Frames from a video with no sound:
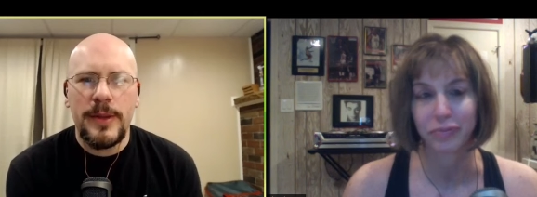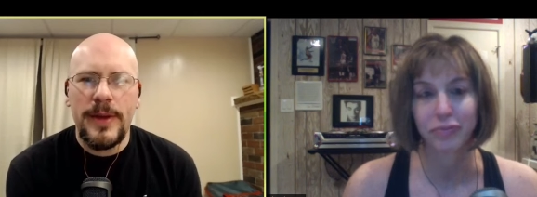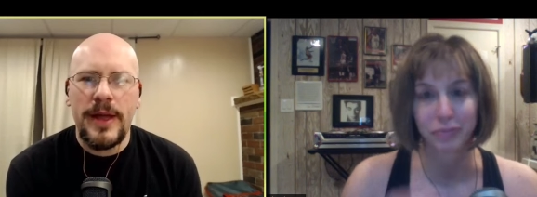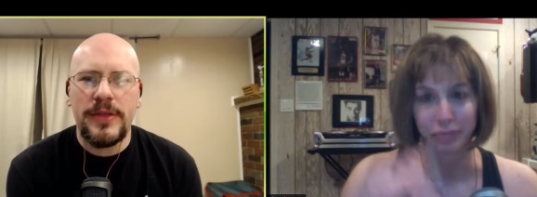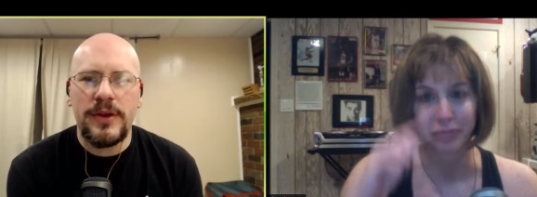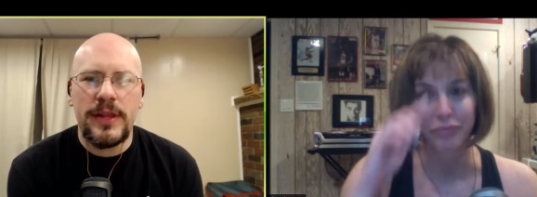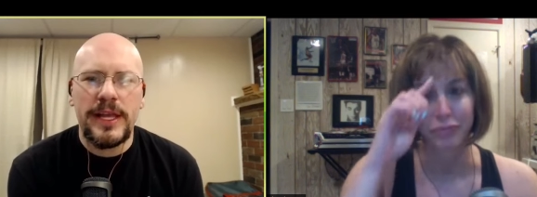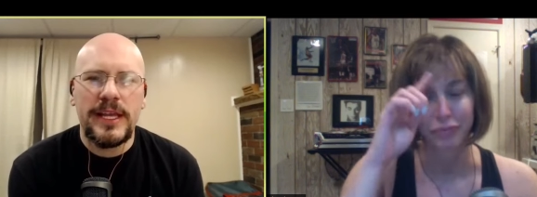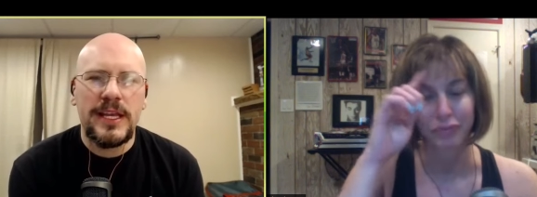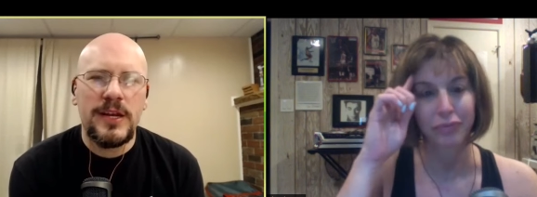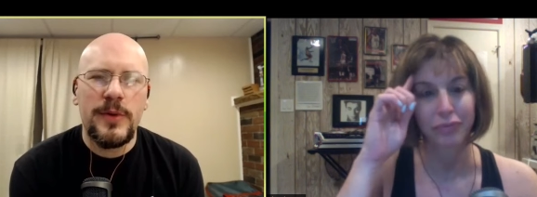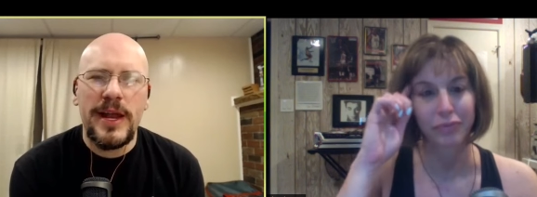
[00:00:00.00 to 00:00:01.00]
Speaker 1: came out, they were
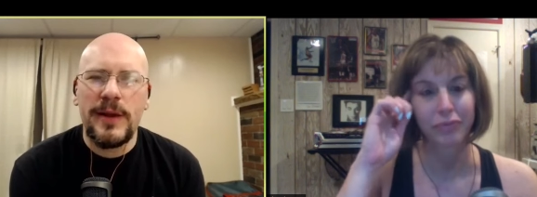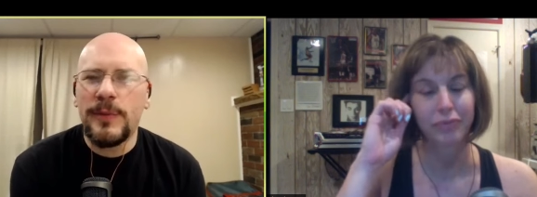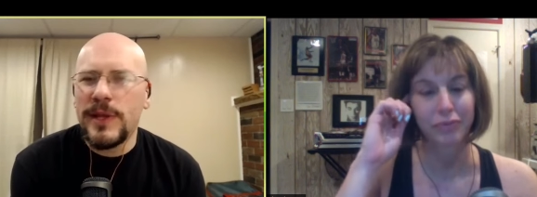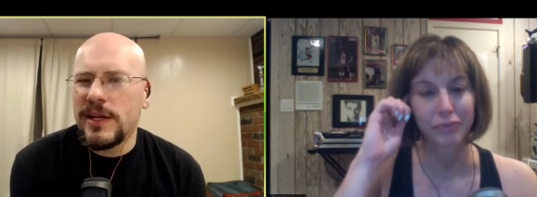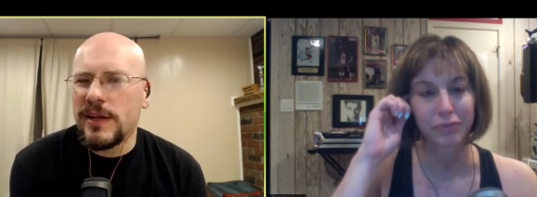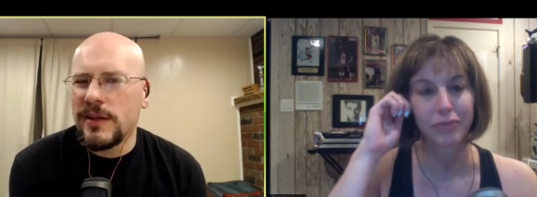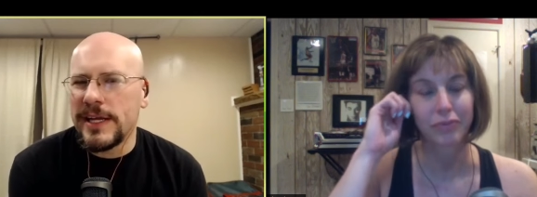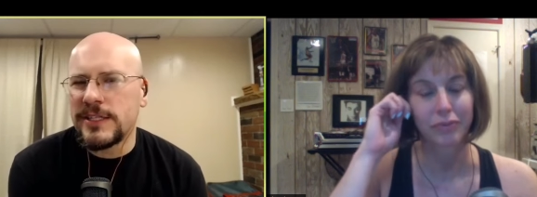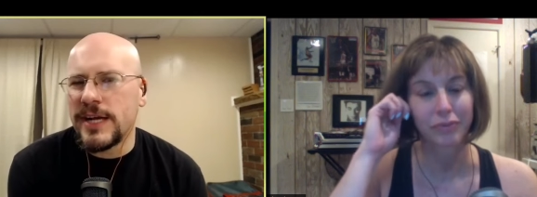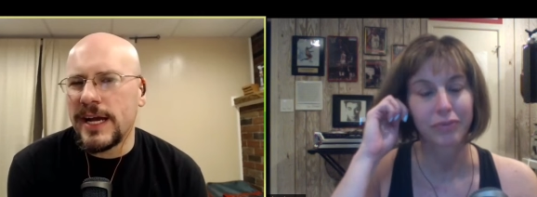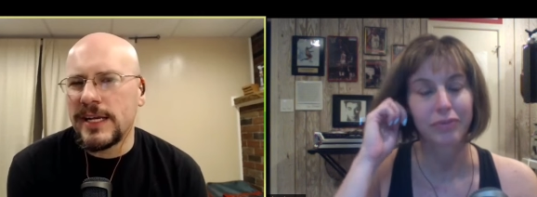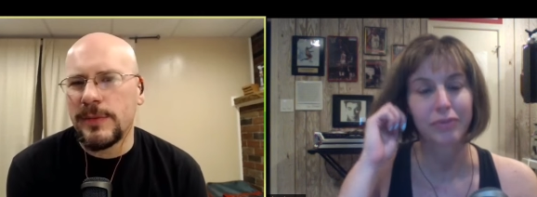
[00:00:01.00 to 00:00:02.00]
like, you know what? I really don't like
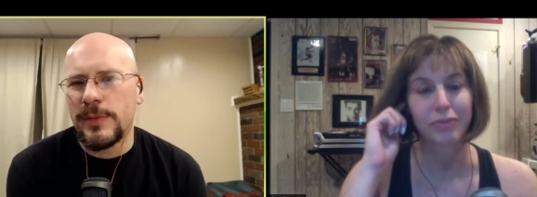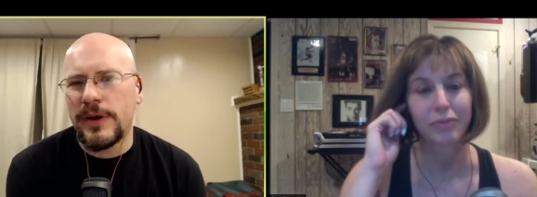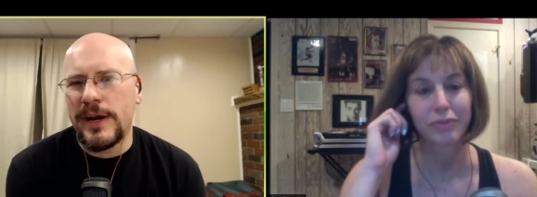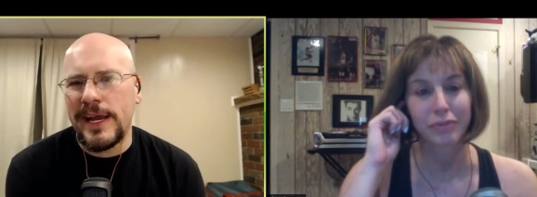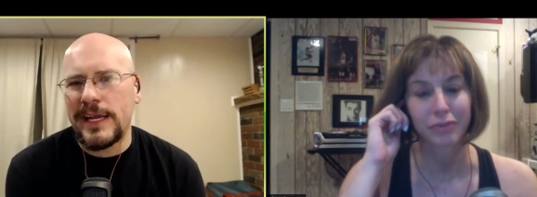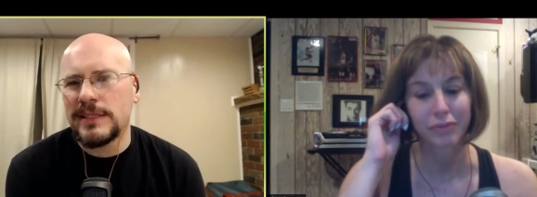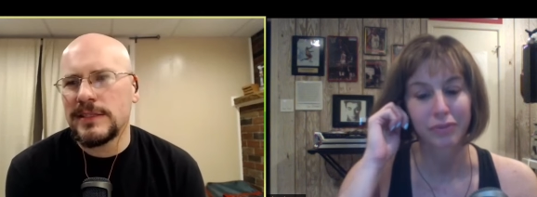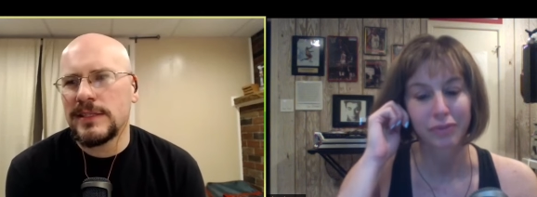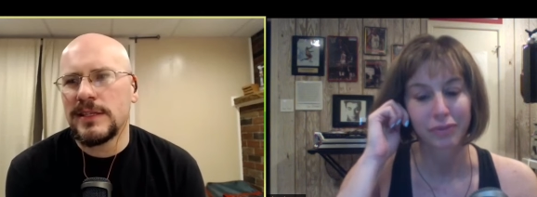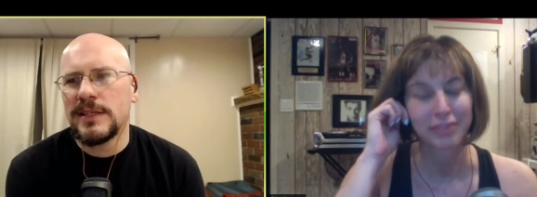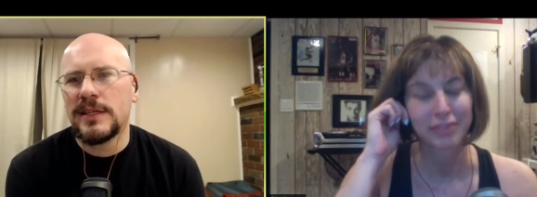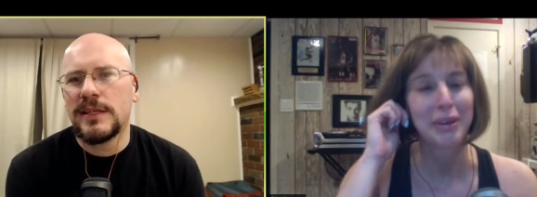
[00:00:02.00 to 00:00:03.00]
track number 8.
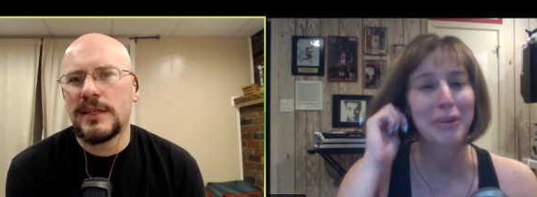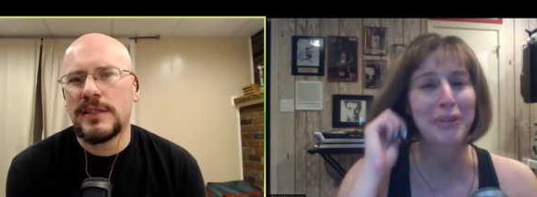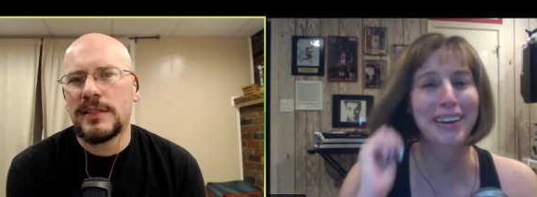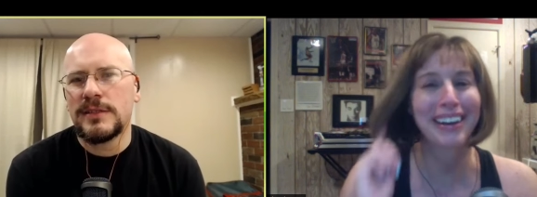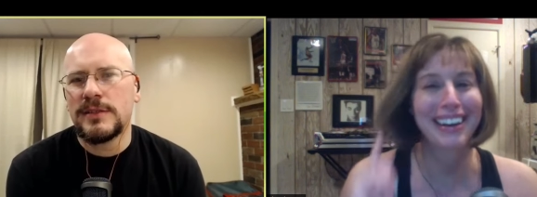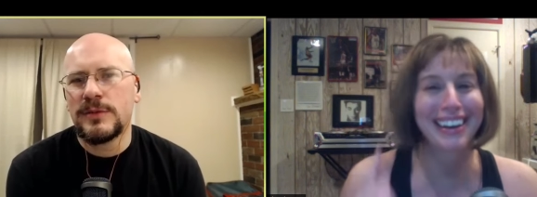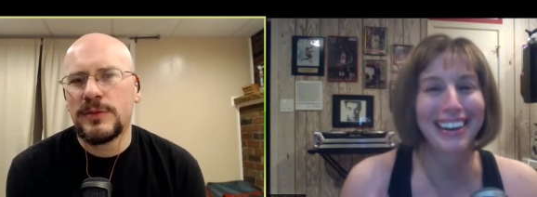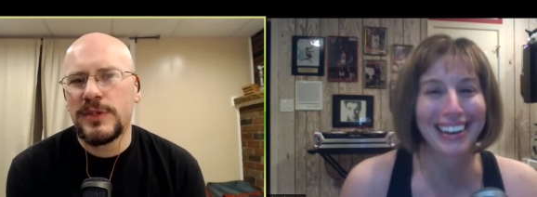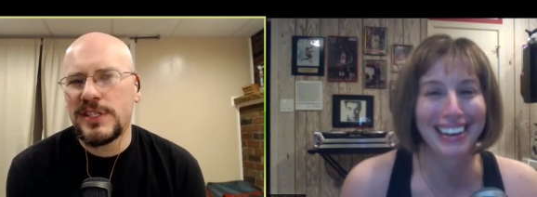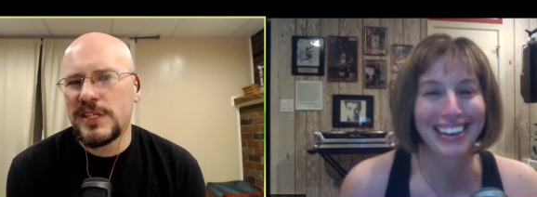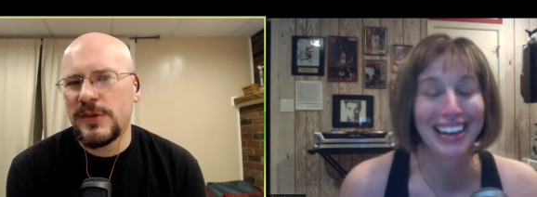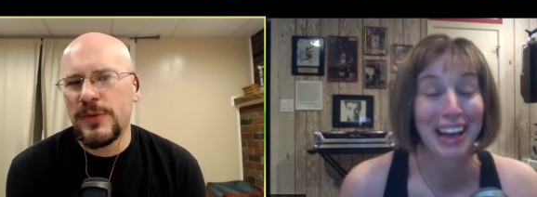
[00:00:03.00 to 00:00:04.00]

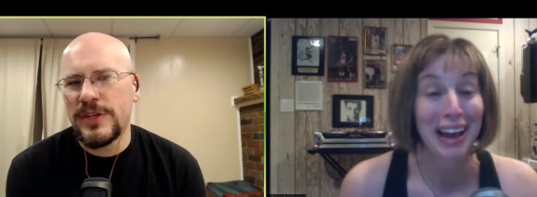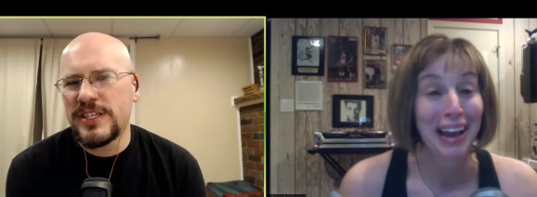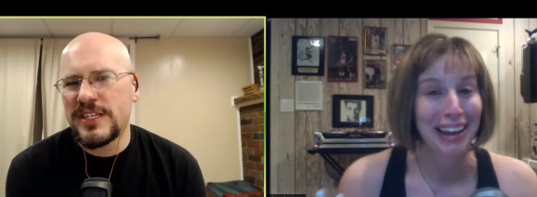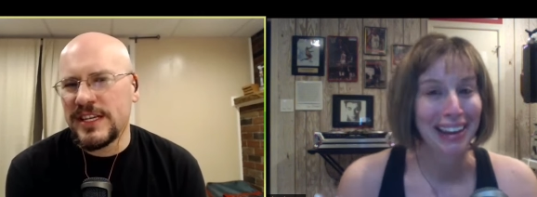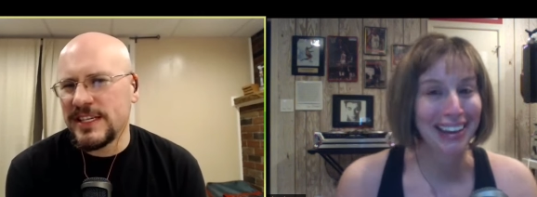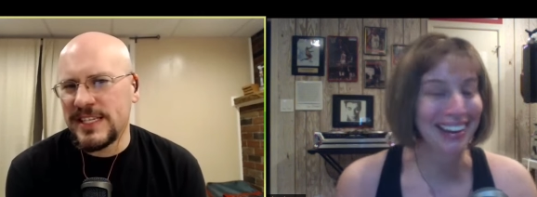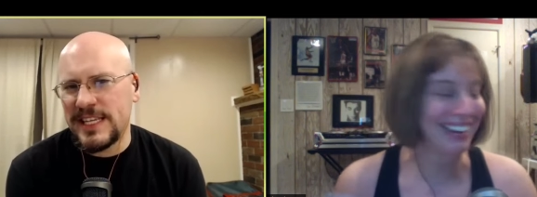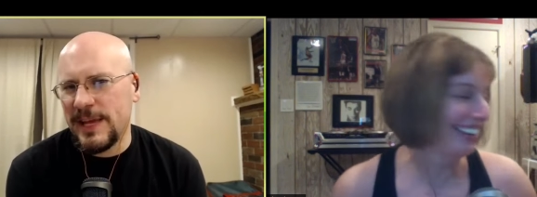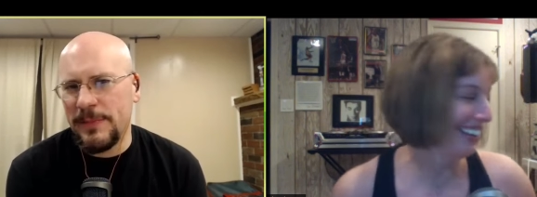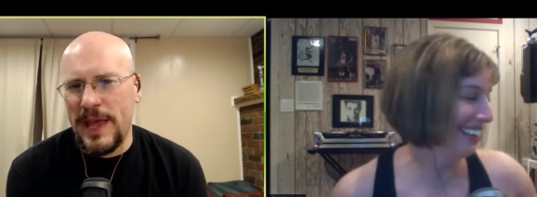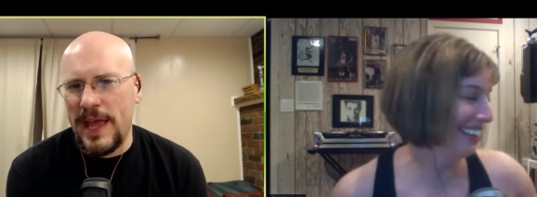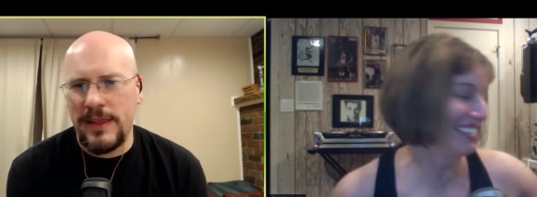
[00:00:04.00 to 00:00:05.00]
We're just going to
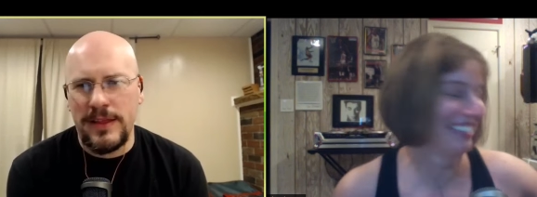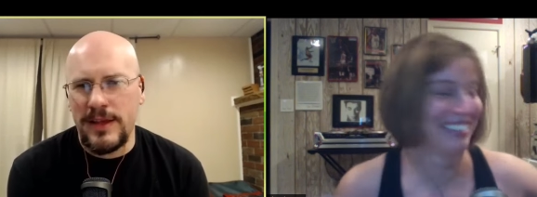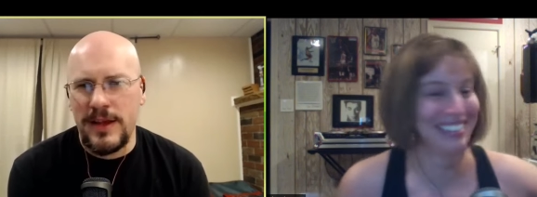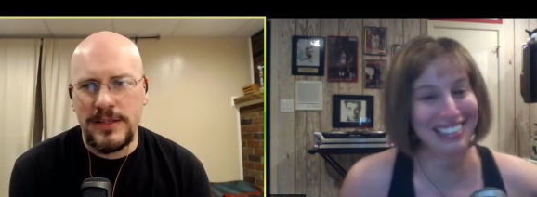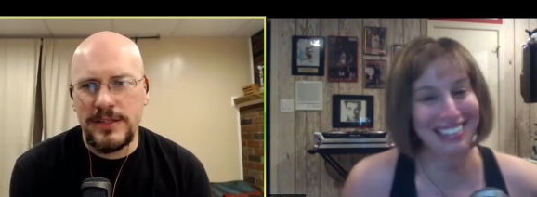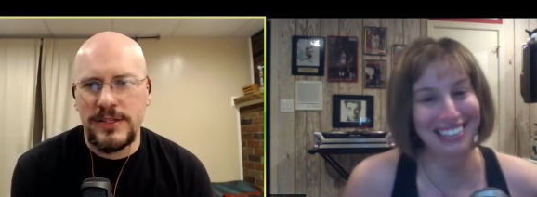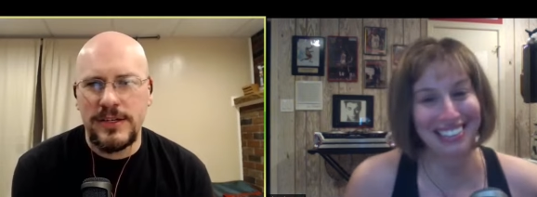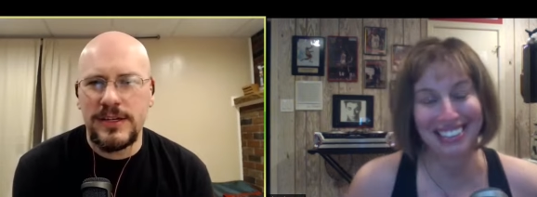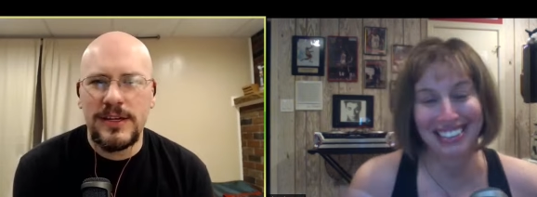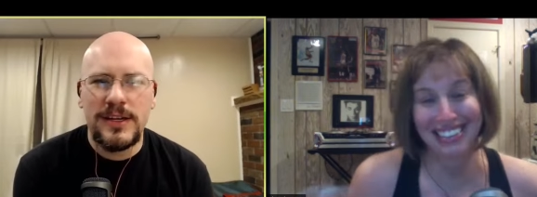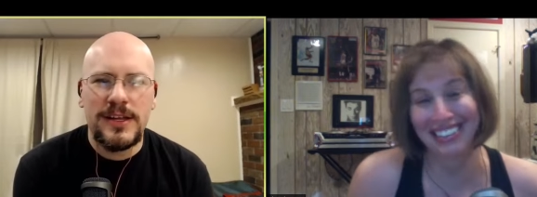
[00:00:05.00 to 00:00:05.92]
skip that in the concert.